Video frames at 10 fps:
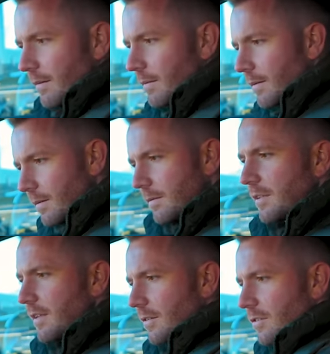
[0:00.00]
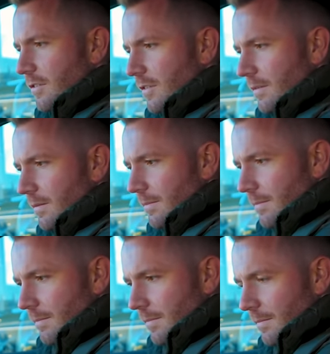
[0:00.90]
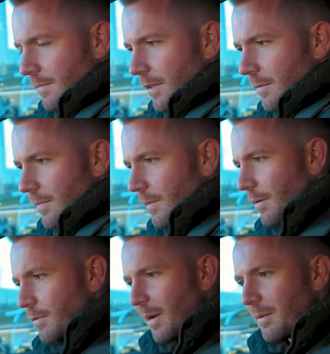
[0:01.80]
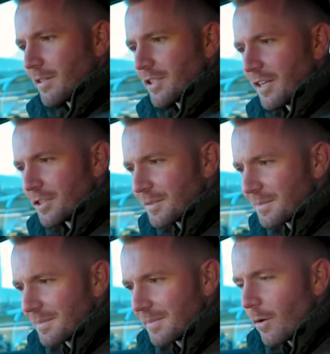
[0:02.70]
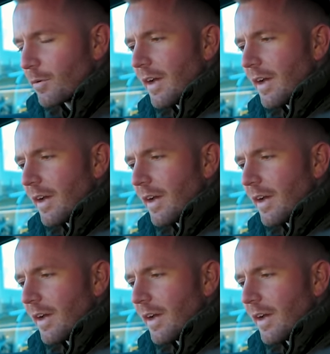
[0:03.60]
And did that just... No, maybe it was my imagination. Oh, we've